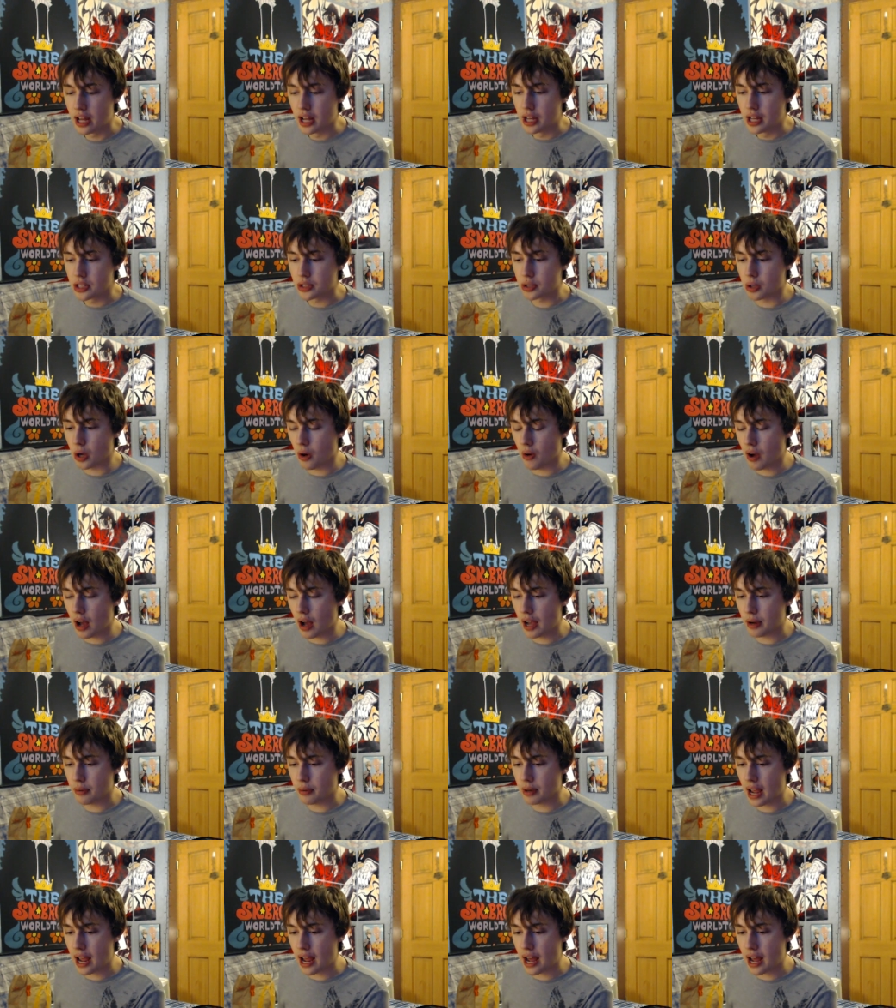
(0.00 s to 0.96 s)
So I
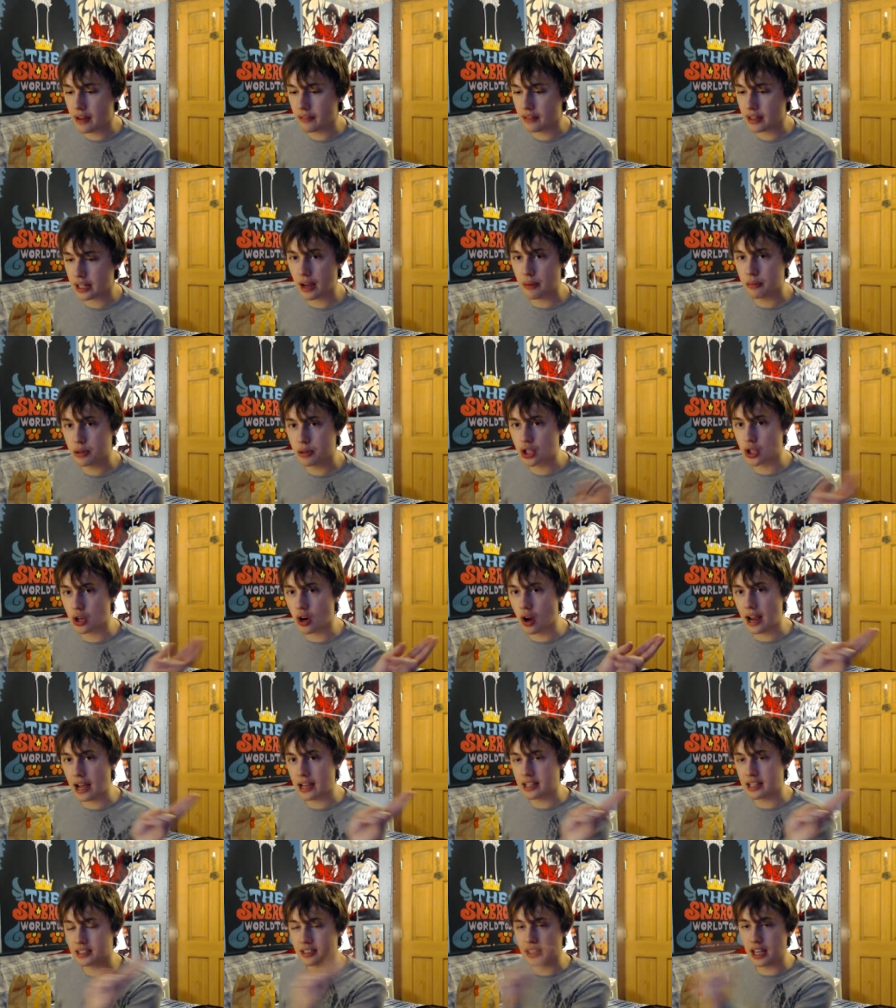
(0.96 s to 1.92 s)
would have like I would try
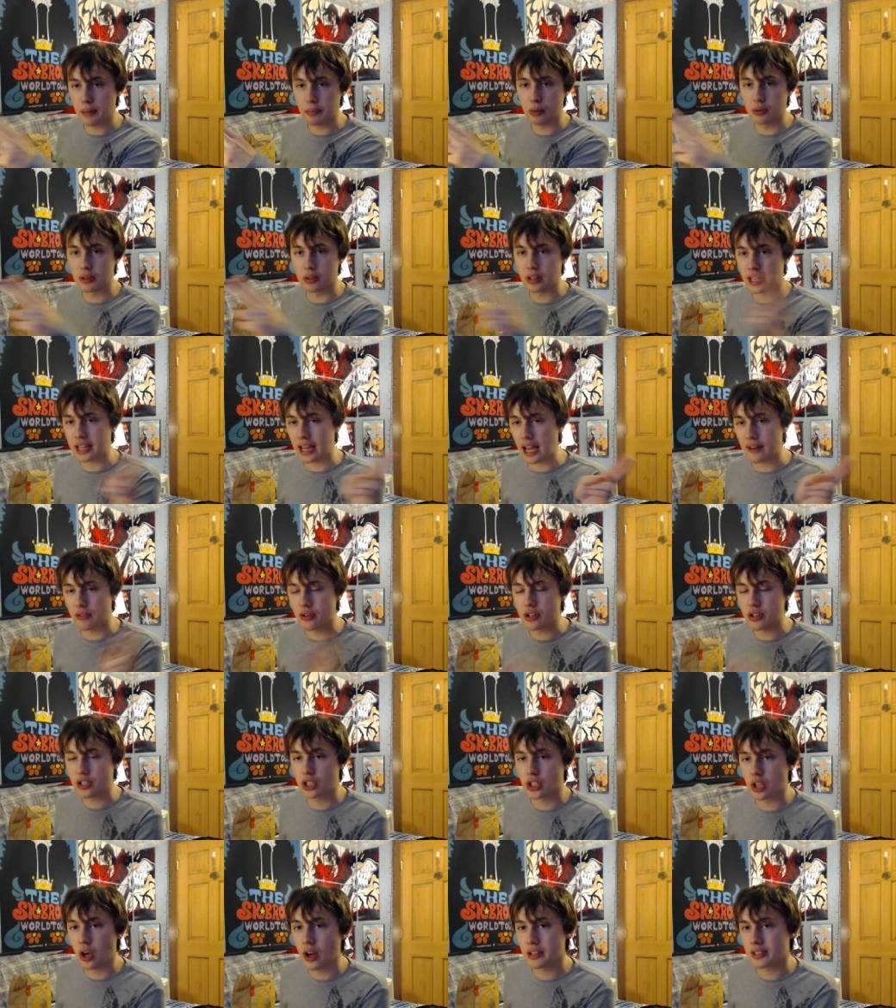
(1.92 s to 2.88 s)
I sampled like every
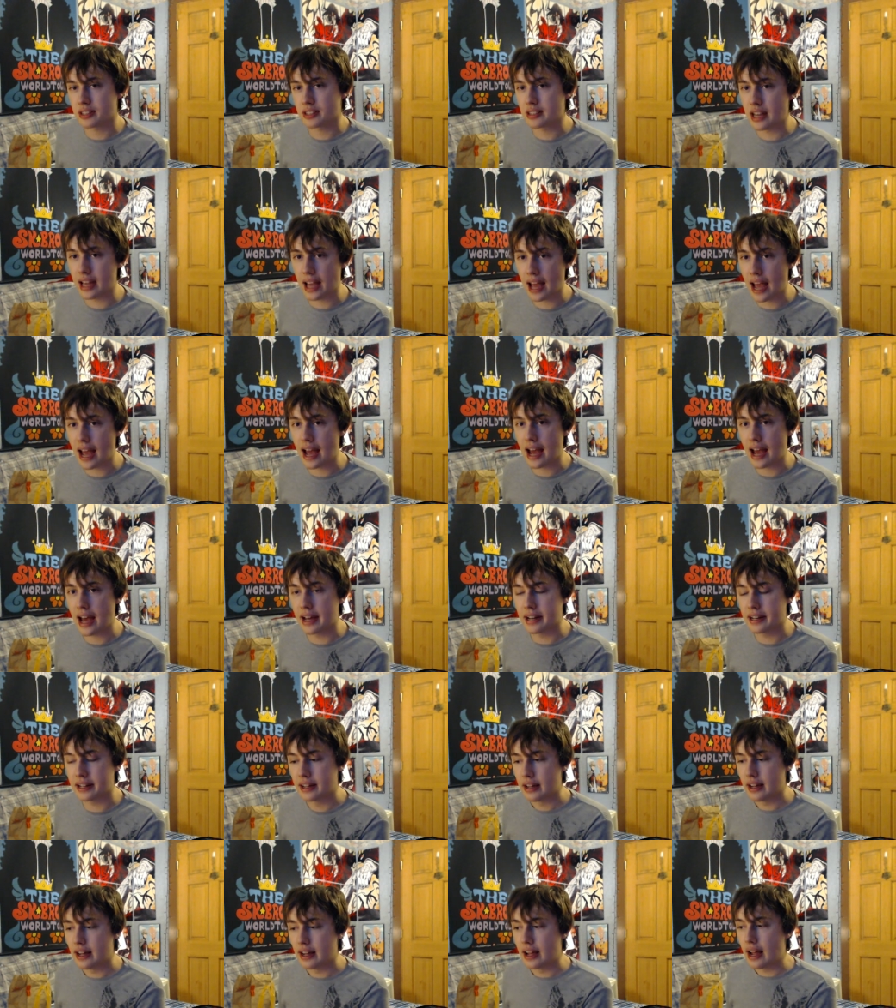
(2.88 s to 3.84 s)
sauce they had,
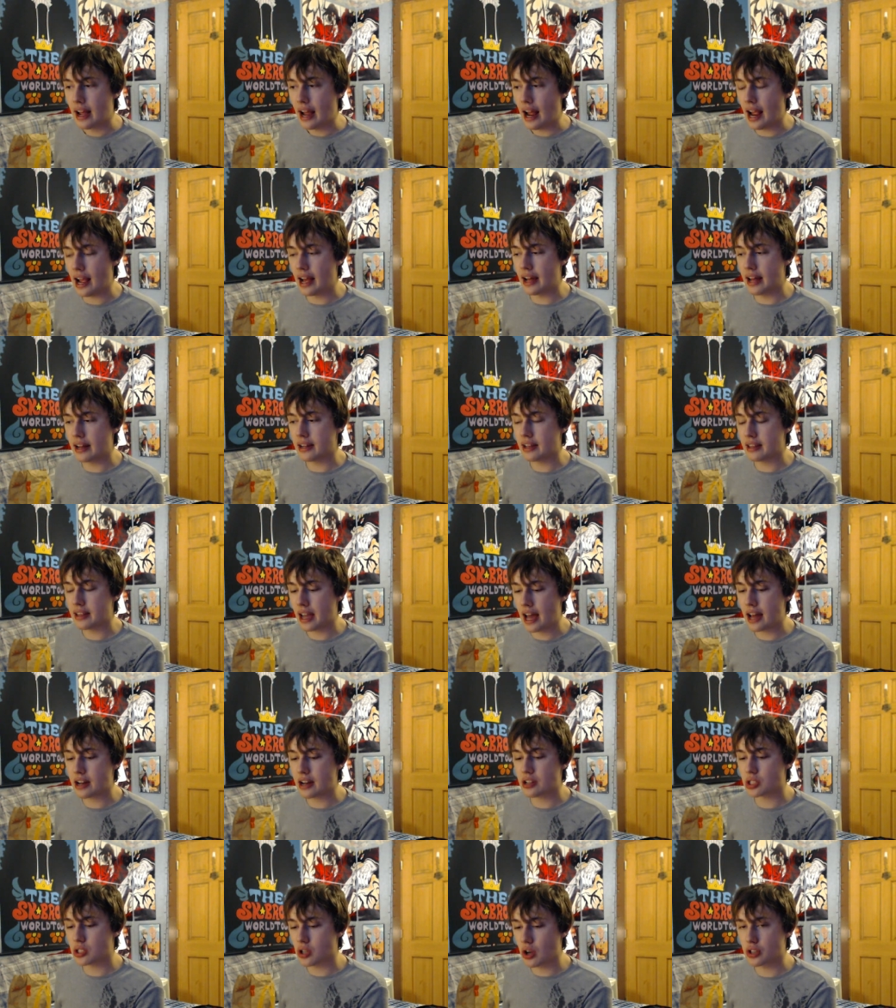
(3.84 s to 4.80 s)
and uh, they had
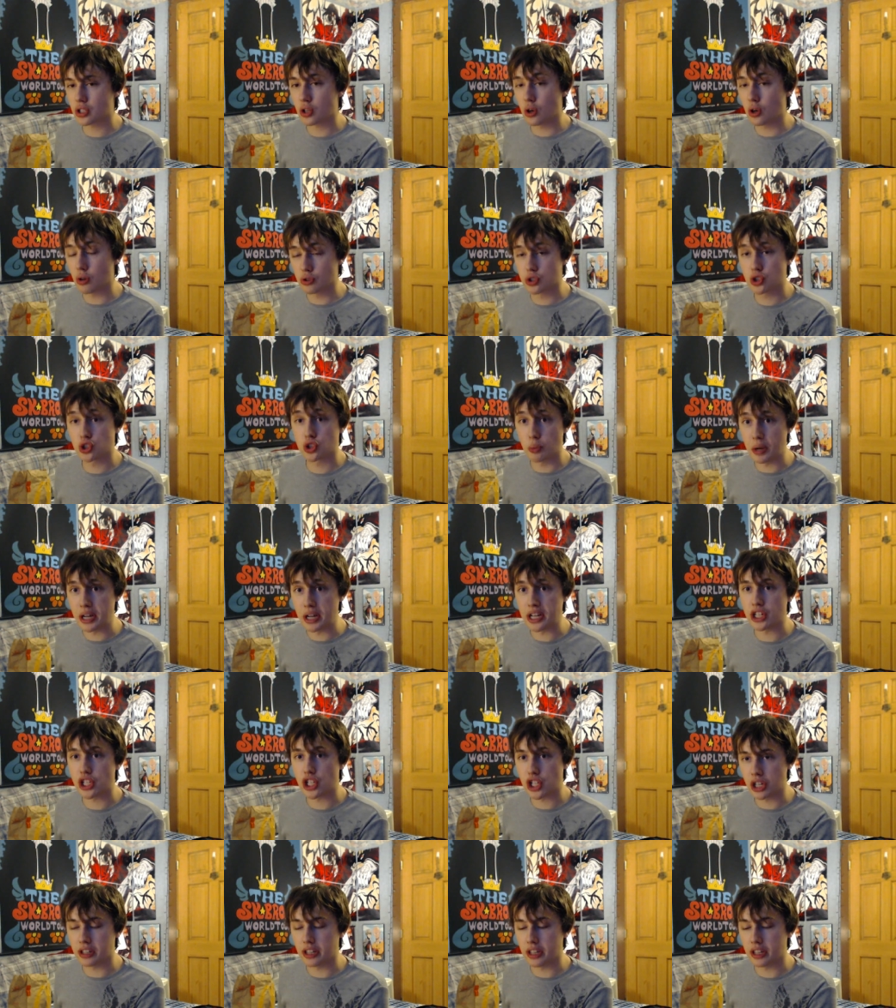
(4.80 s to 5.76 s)
a sauce called sweet
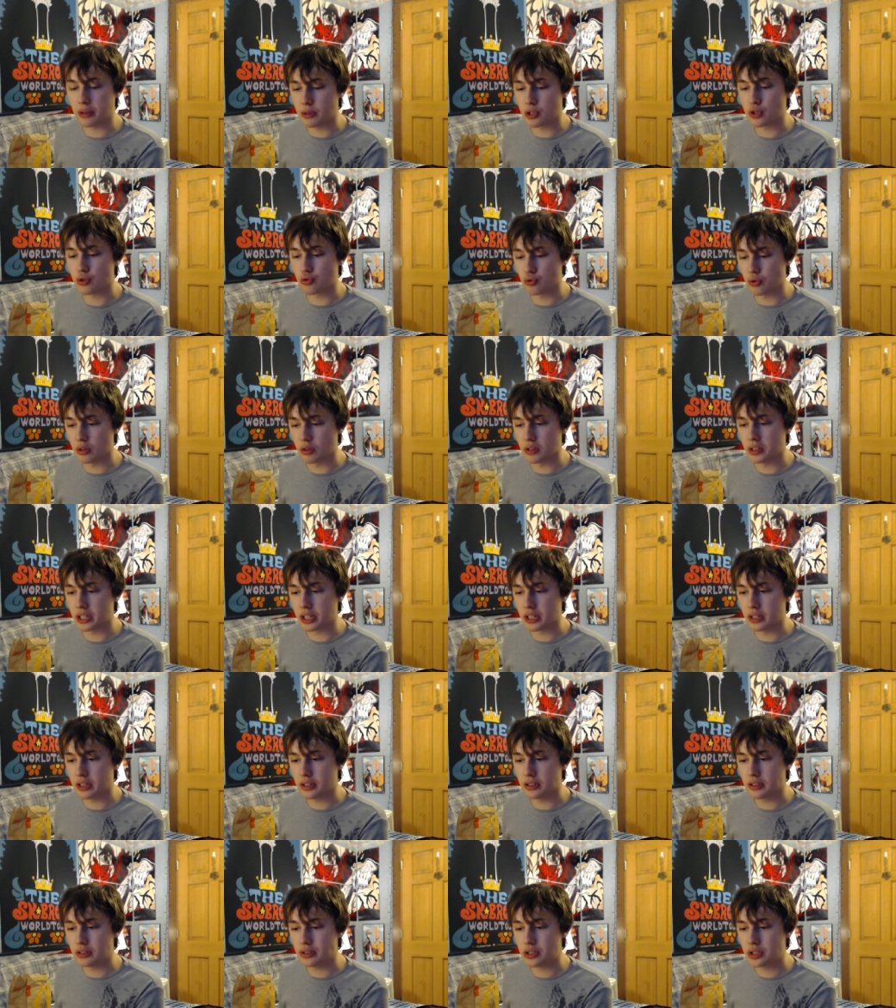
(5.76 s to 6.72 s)
chili, which was really
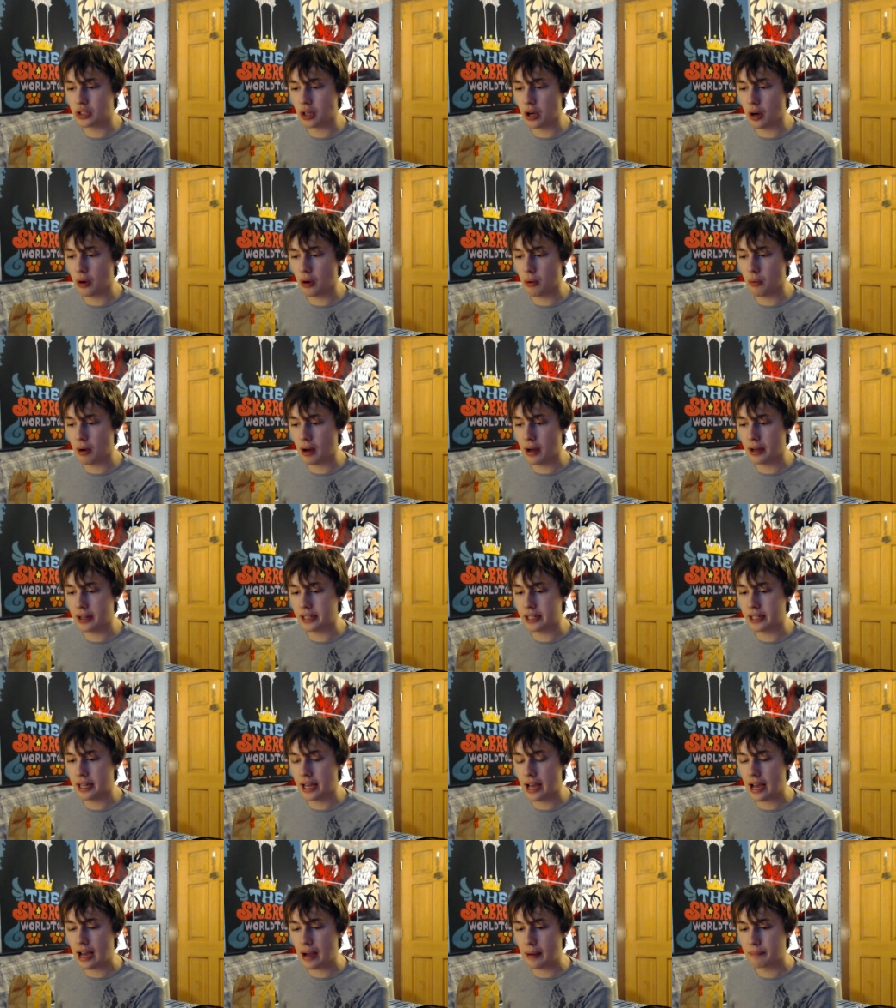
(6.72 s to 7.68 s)
good. So uh, yeah,